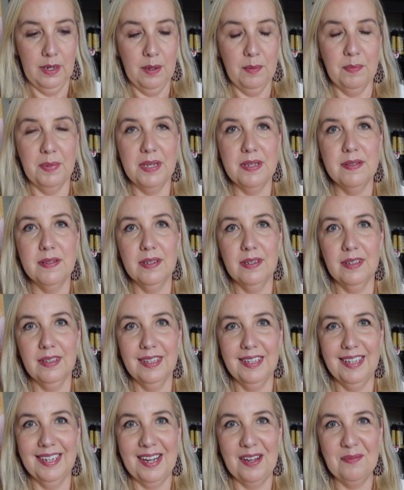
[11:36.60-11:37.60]

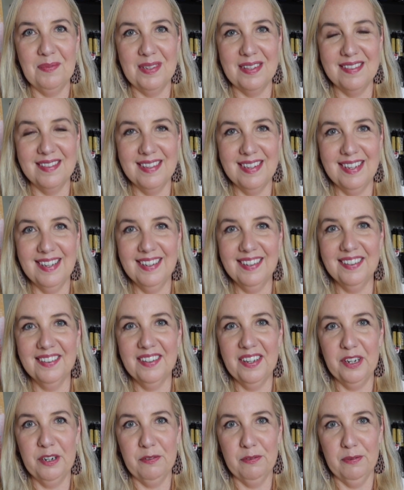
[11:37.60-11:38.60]
basically, I've been seeing a
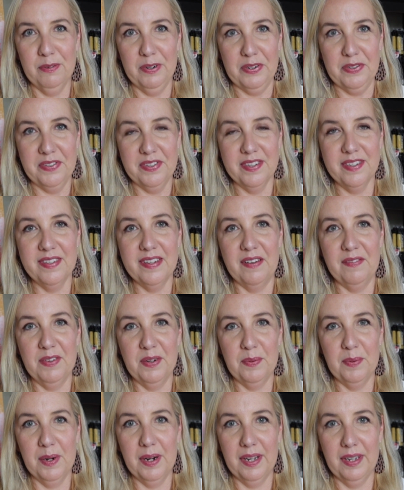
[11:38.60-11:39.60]
lot of roses
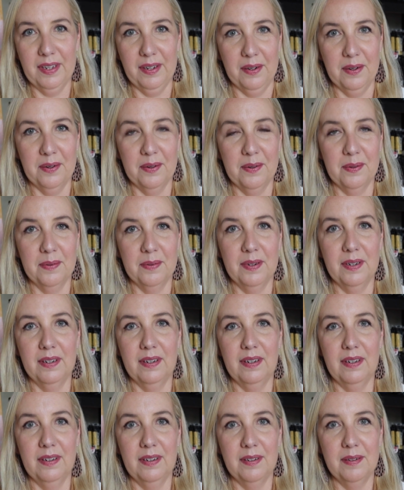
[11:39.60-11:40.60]
everywhere I go.
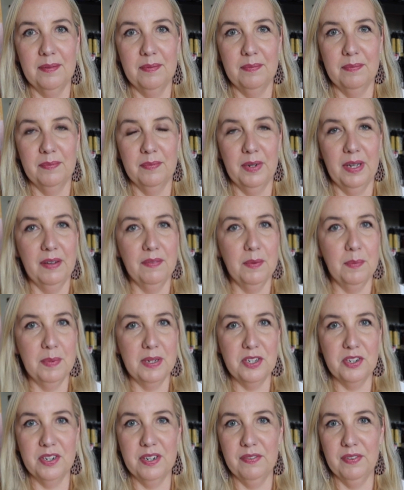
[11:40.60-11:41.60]
We have a
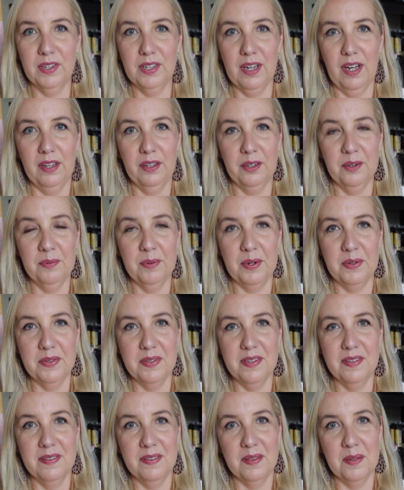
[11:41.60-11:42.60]
bunch of different color
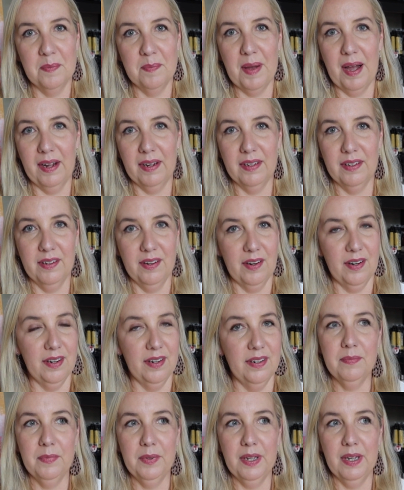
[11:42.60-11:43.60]
roses in the
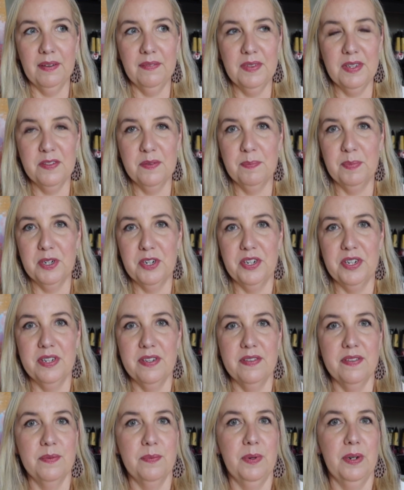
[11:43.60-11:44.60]
backyard. We have these
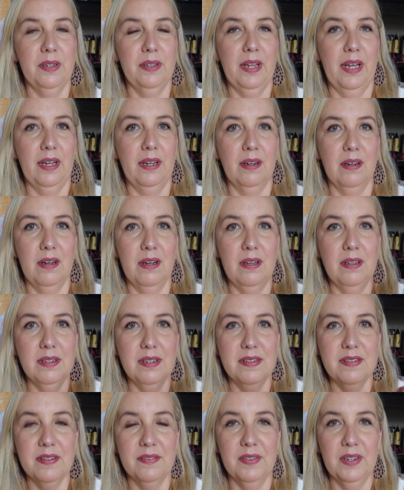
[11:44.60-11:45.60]
bushes where like all
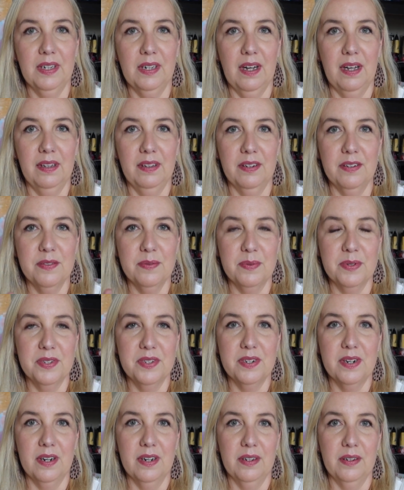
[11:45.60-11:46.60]
these different colors will
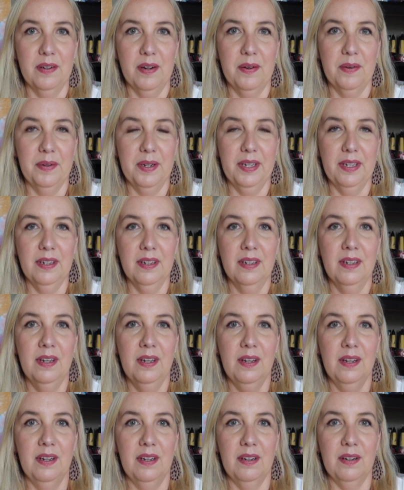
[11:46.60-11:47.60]
start growing
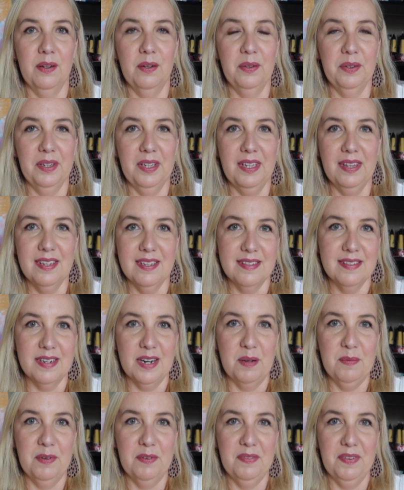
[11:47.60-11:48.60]
only this
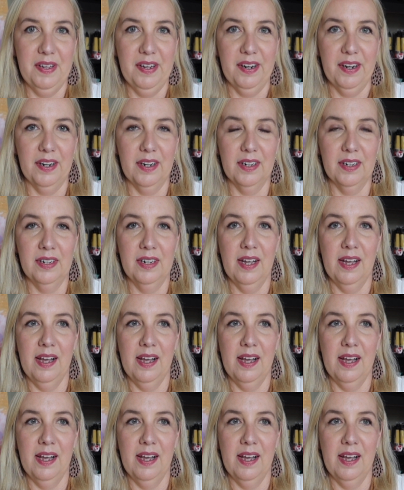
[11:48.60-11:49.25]
time of year.